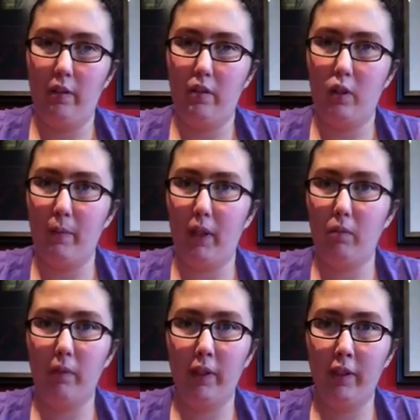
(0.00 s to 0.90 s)
So I'm like,
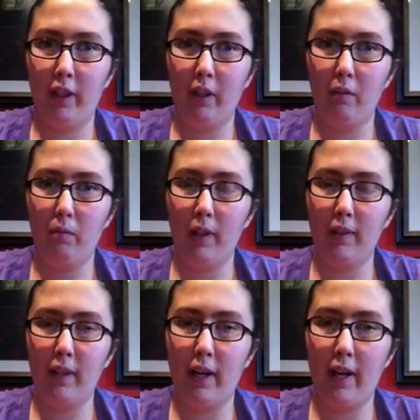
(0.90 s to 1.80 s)
really?
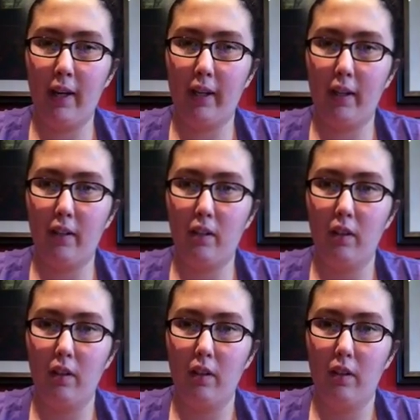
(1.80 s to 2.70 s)
What the heck? And
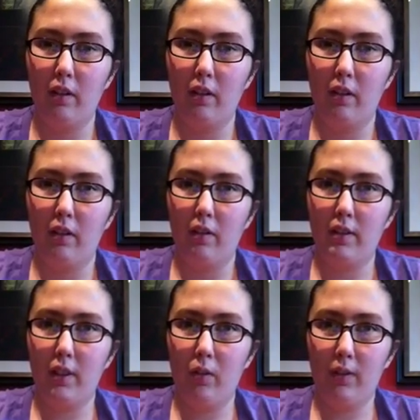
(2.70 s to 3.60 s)

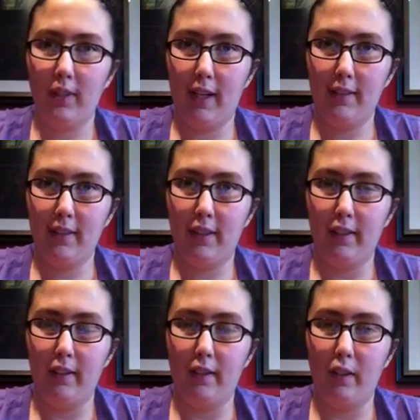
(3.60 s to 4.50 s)
Snow was
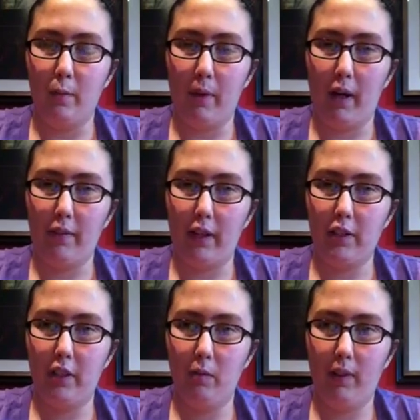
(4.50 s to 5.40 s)
hesitant about that.
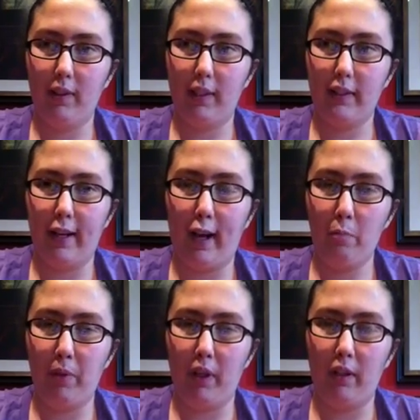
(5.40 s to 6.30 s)
She didn't want that to
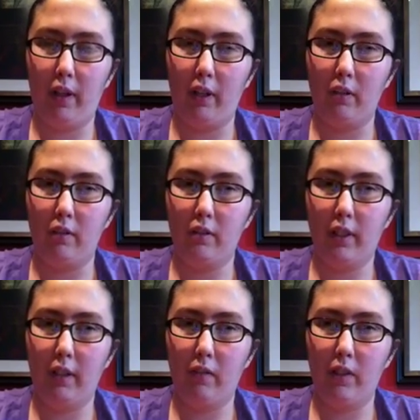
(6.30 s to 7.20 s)
happen, and
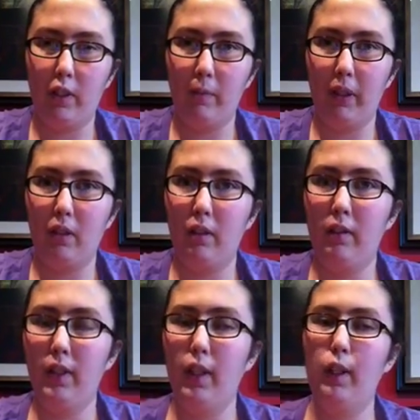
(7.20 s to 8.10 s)
David did. I'm like, are
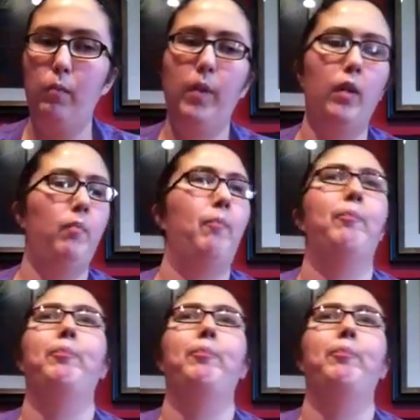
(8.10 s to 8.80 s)
you kidding me?